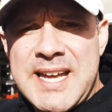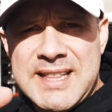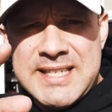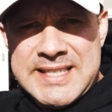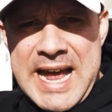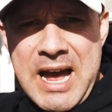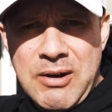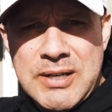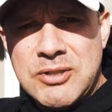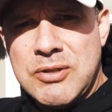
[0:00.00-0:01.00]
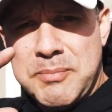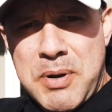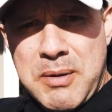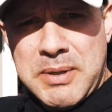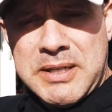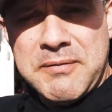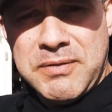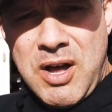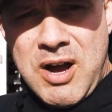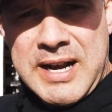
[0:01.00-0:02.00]
take this out into the public
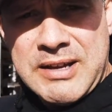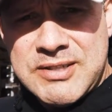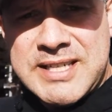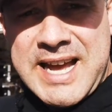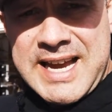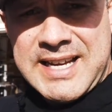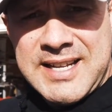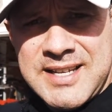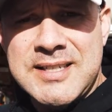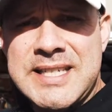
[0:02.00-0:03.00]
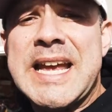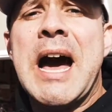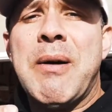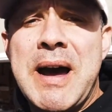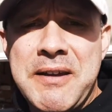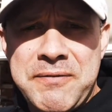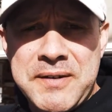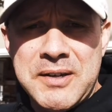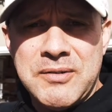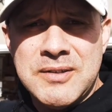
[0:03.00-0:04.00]
and vlog outside to see how I
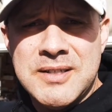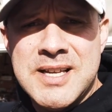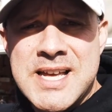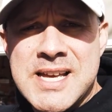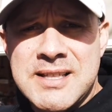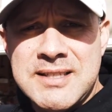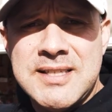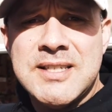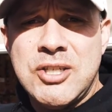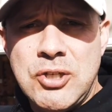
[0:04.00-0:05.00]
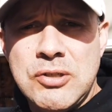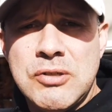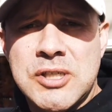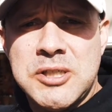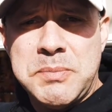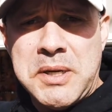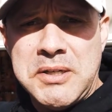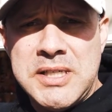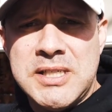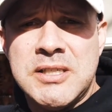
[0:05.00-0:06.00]
feel. This is a user
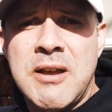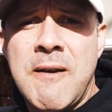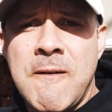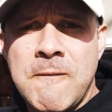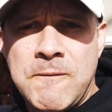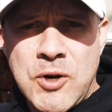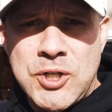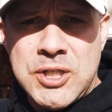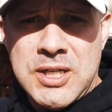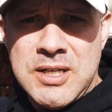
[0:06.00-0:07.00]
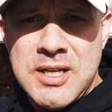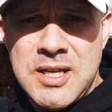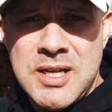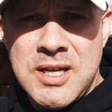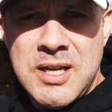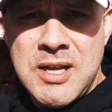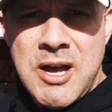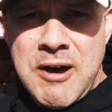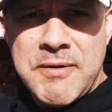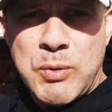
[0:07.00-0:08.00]
experience version
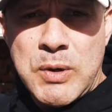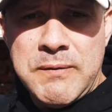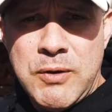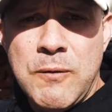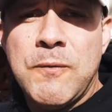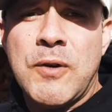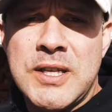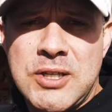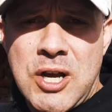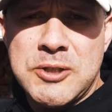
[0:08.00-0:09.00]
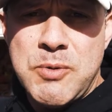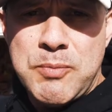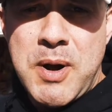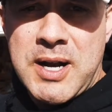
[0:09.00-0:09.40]
of a review for this Osmo